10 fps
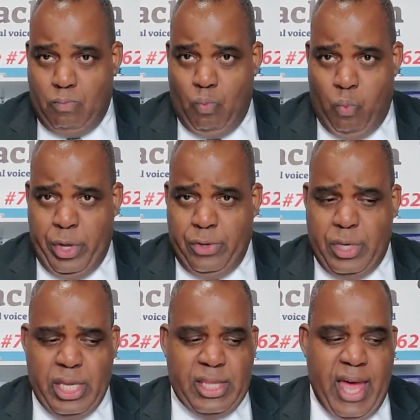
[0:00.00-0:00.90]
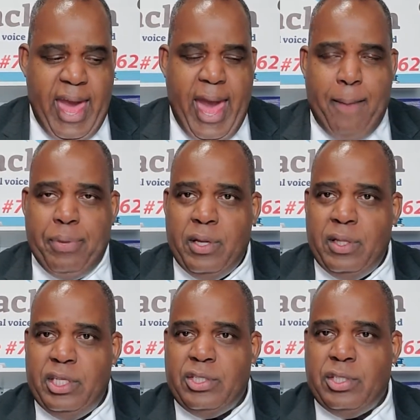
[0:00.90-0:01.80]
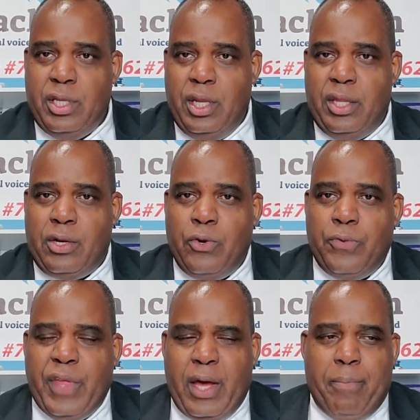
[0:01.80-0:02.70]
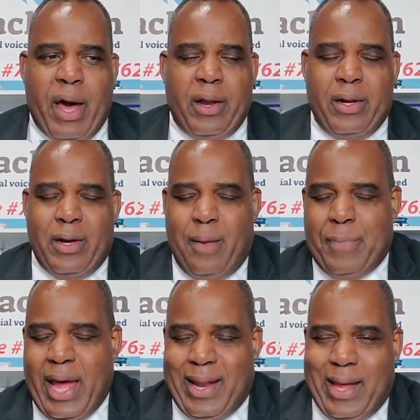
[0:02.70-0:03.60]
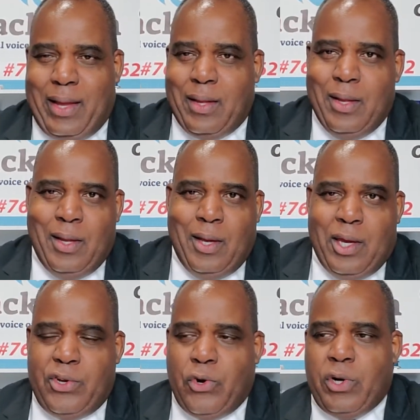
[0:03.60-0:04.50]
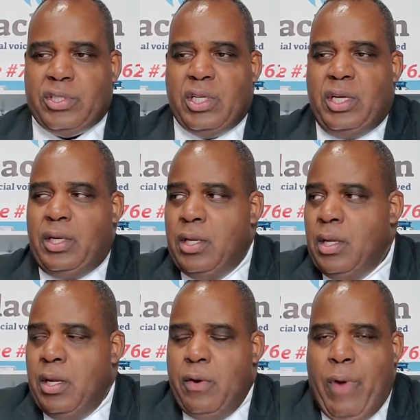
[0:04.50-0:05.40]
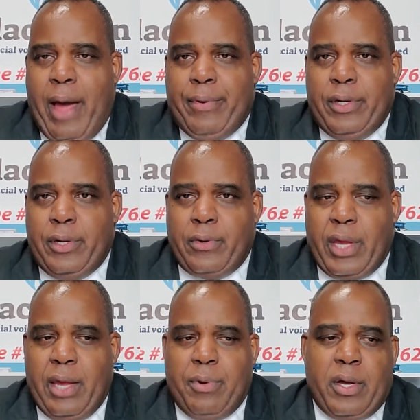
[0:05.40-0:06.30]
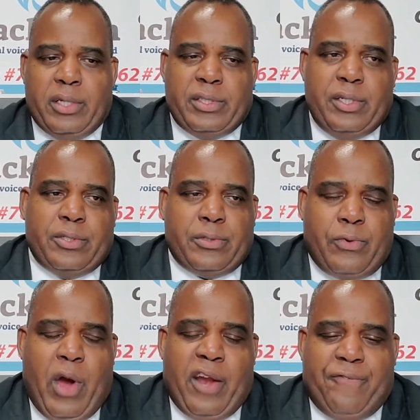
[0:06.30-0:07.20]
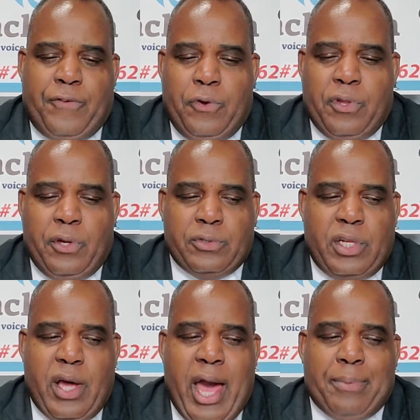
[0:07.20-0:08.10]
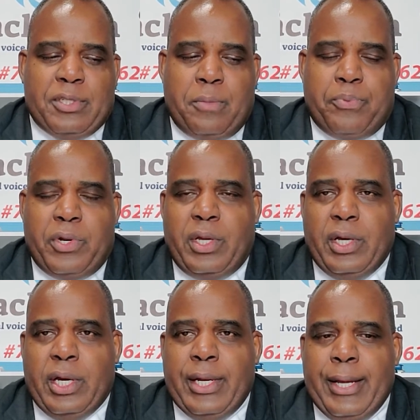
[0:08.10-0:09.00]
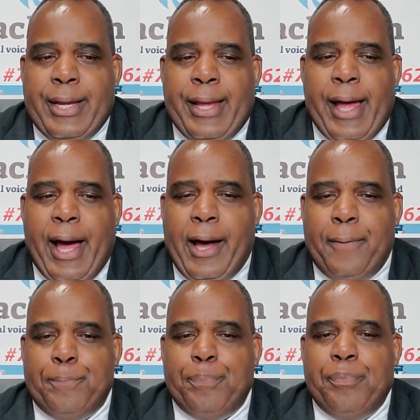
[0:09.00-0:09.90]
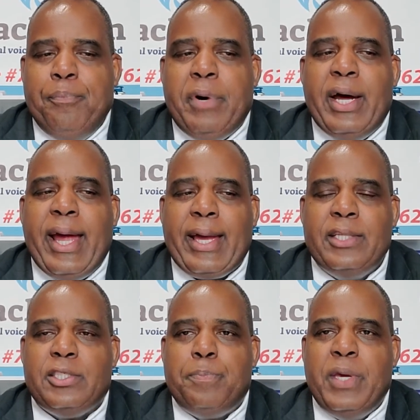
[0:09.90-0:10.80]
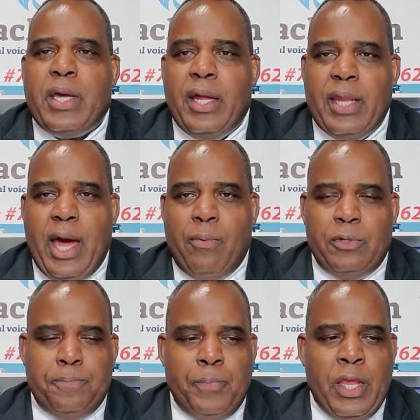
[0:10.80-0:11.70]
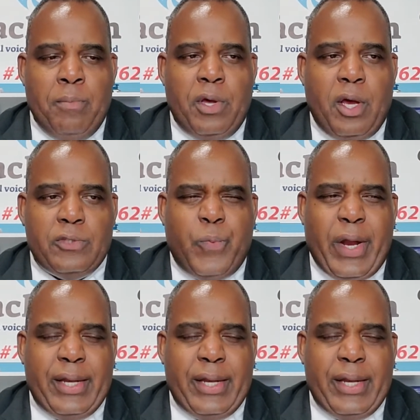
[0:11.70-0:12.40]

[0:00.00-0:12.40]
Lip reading: when you get the app, this is another cool thing about it. And I'm not like endorsing Robinhood, okay, because there's quite a few of those little apps. They're pretty good. But I can speak on that one because what I